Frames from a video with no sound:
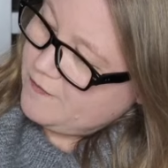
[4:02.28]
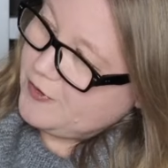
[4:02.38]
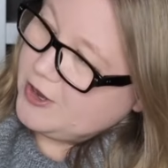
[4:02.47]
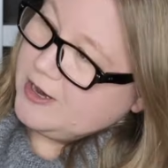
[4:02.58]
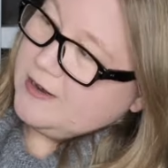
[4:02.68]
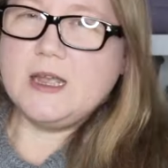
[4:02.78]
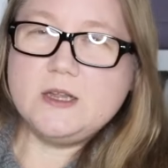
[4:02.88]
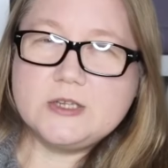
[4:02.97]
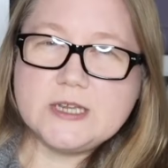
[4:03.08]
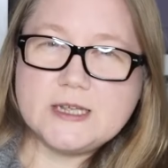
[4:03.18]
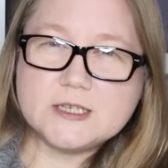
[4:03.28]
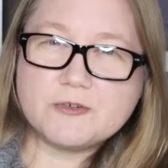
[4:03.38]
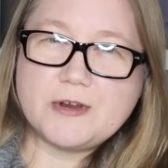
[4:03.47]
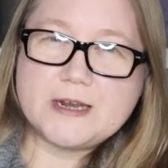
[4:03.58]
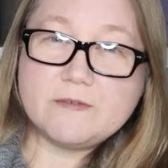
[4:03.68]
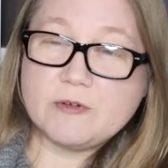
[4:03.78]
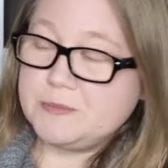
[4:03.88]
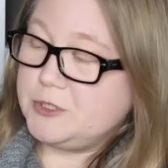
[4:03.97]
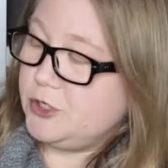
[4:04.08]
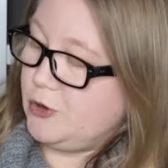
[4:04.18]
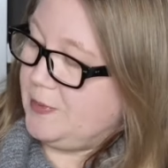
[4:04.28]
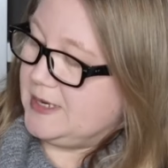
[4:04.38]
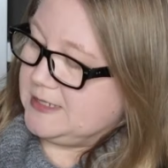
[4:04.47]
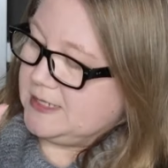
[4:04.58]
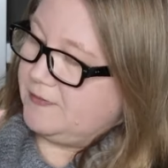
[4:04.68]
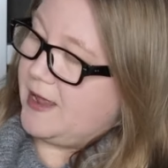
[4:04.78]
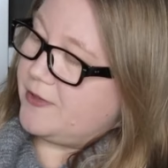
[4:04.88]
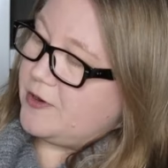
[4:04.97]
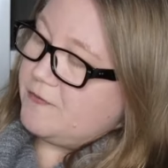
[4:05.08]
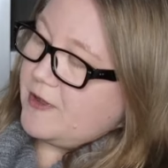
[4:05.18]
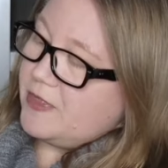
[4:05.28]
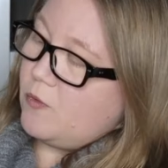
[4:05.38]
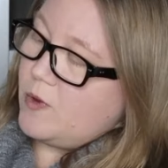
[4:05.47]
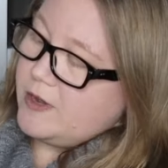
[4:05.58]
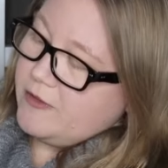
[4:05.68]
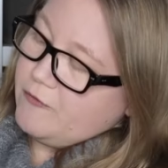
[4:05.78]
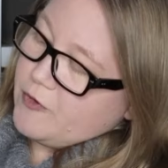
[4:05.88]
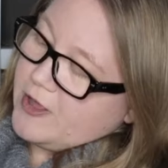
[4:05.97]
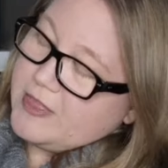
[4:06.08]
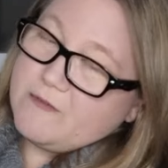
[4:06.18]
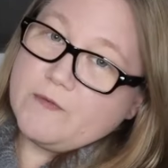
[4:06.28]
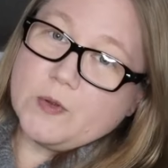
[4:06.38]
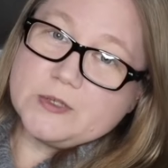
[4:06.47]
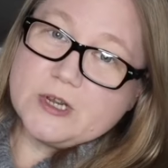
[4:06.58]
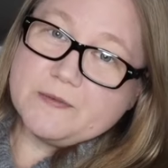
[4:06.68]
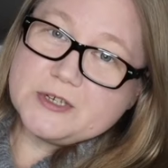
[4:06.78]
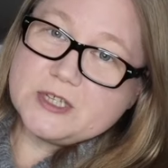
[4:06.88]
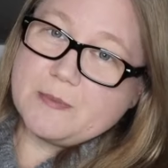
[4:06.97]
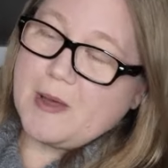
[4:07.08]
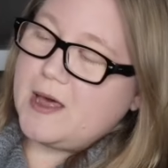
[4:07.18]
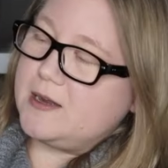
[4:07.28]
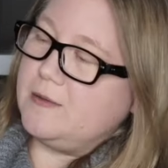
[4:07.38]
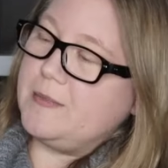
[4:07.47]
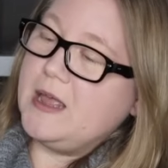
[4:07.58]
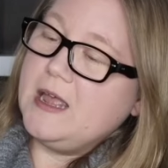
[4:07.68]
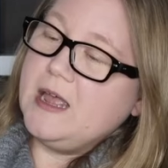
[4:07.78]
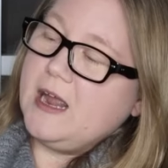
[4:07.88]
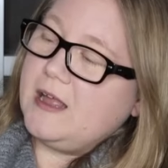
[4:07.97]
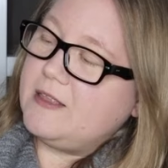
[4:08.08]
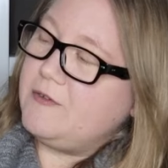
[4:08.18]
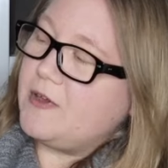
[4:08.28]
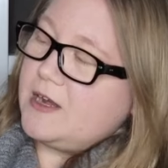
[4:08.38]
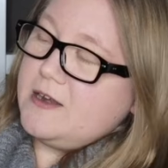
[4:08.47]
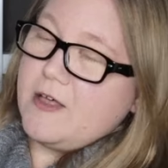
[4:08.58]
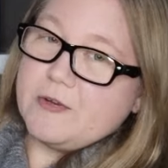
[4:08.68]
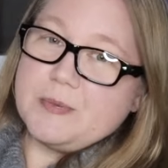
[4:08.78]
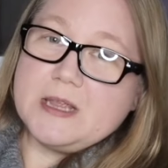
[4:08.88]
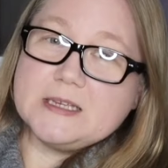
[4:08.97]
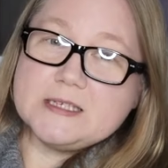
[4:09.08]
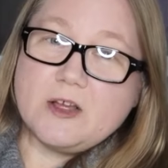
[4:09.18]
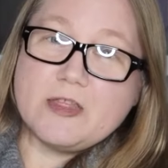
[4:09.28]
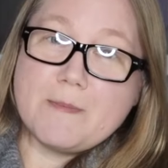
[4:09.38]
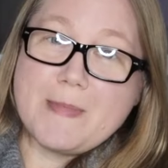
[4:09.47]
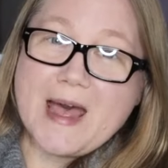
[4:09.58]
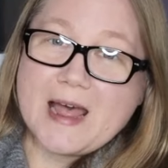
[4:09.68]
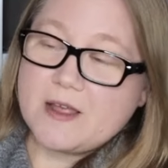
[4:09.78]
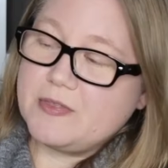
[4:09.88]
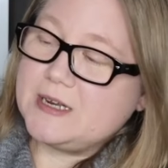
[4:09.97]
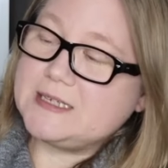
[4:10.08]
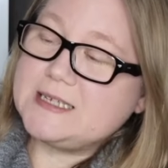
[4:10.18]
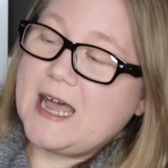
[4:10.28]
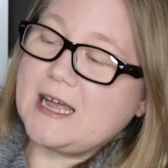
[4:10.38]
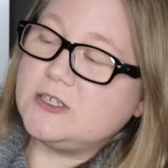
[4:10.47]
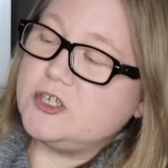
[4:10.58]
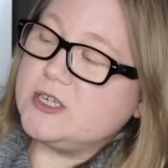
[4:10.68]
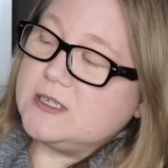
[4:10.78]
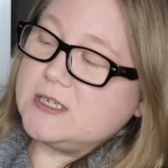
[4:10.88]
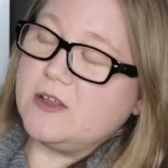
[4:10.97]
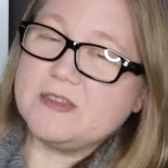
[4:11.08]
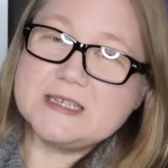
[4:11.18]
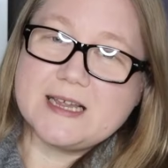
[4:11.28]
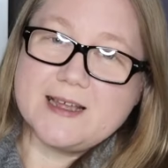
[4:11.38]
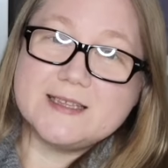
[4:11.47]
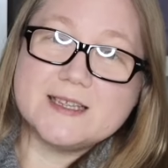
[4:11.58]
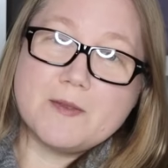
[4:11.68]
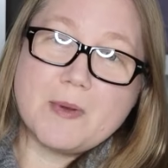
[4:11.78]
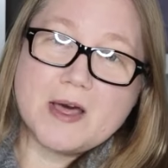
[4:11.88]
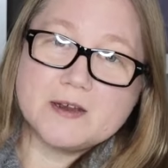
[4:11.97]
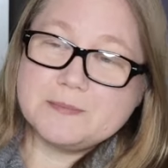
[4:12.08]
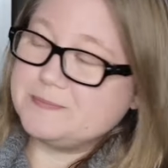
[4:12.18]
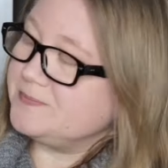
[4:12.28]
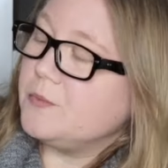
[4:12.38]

over. It looks like it's created from two pieces of leather. You've got the one on the front that folds over to the bottom, and then you've got another piece on the back that attaches on the sides and the bottom,